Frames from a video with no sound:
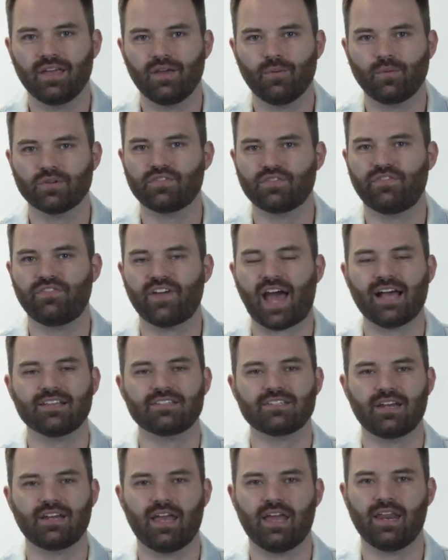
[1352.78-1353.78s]
And what's
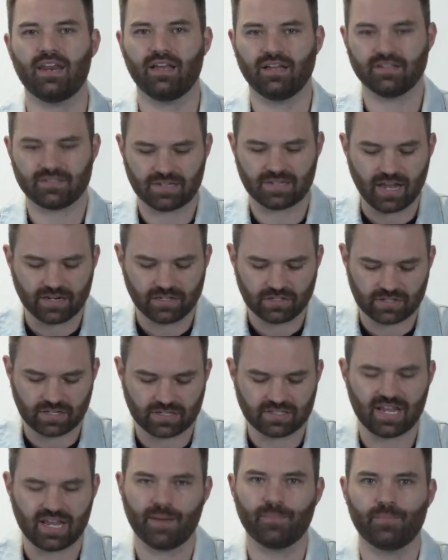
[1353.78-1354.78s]
fascinating, it's not just a
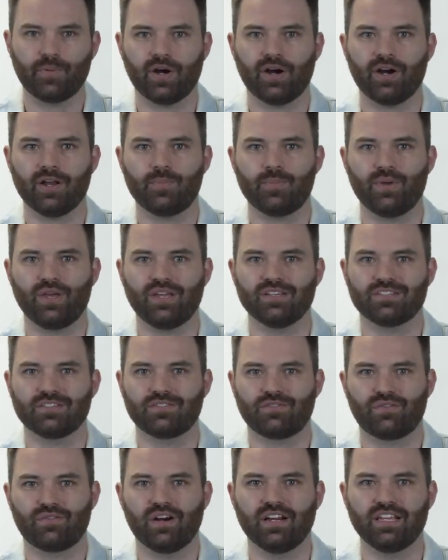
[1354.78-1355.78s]
temporary peace, it's
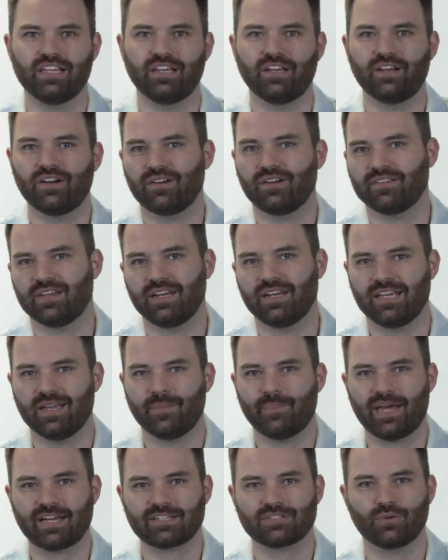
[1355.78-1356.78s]
for a year and then you
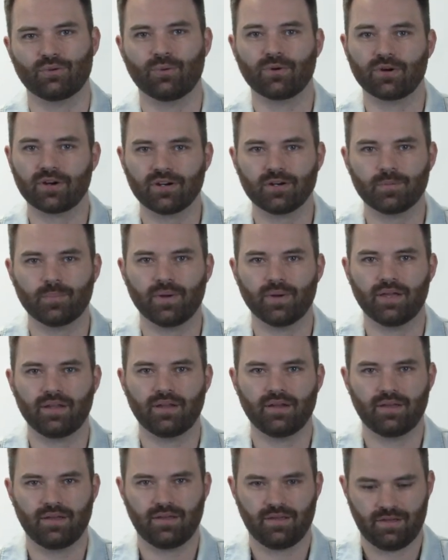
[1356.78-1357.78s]
get back to work,
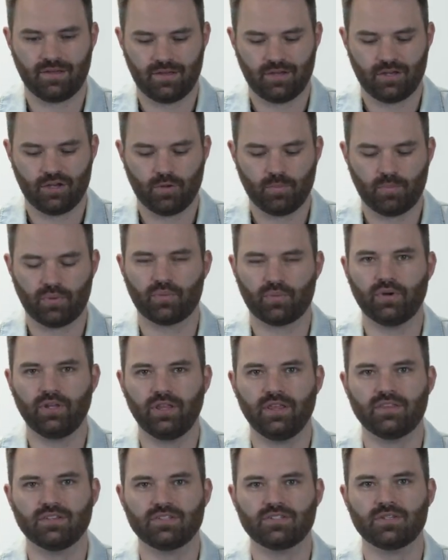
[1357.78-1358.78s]
but
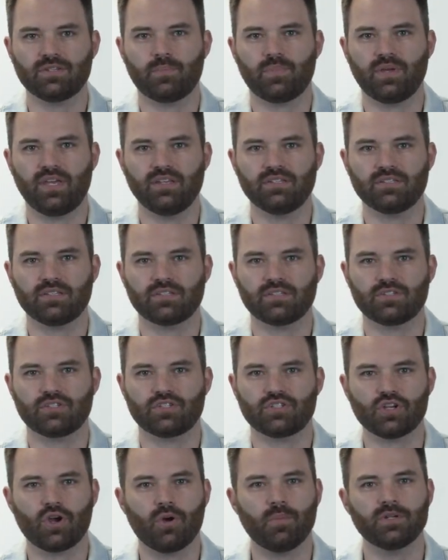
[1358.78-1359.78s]
really this is a peace that's
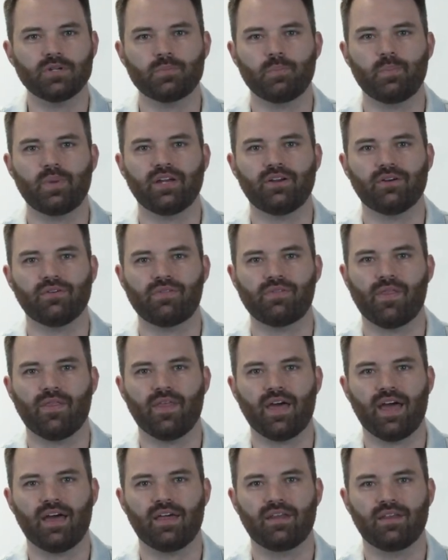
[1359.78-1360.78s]
so much bigger than
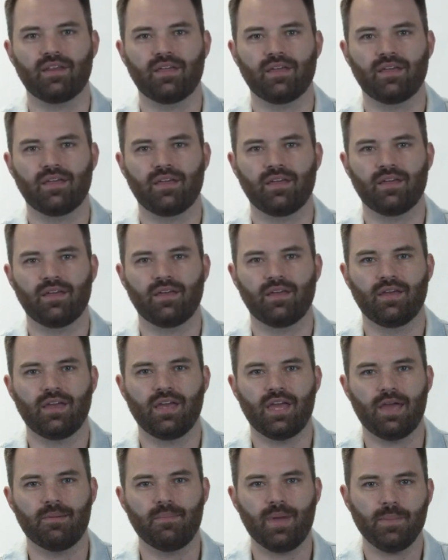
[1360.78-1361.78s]
that.
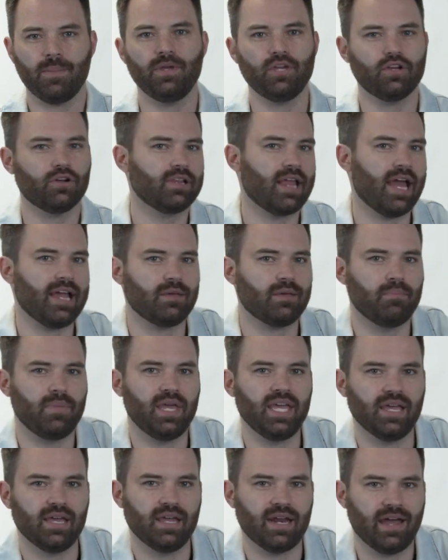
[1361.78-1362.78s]
And maybe you're like
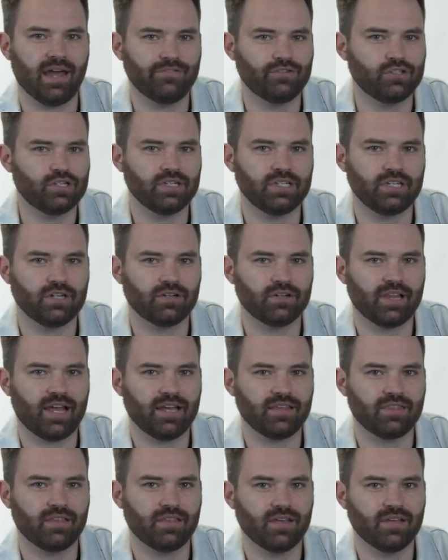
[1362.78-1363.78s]
me, and after a year
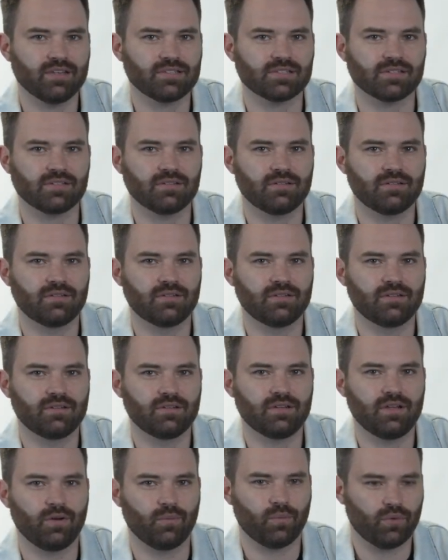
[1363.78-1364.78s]
like this, and
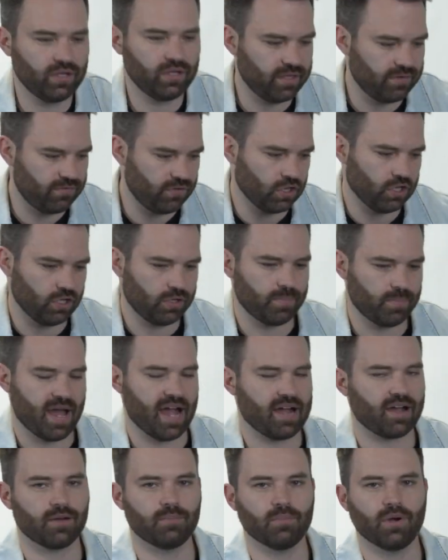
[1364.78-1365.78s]
really if you look
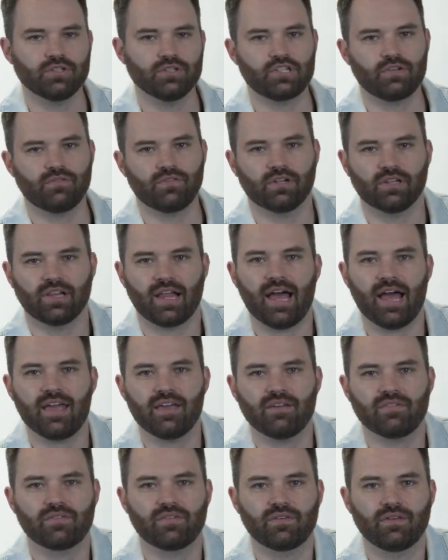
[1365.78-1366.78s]
back on most of your
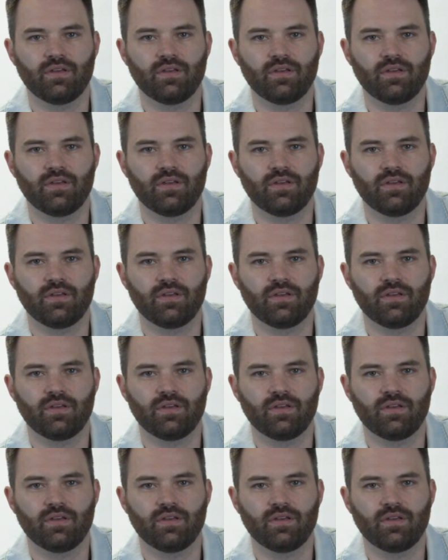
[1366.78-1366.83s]
life,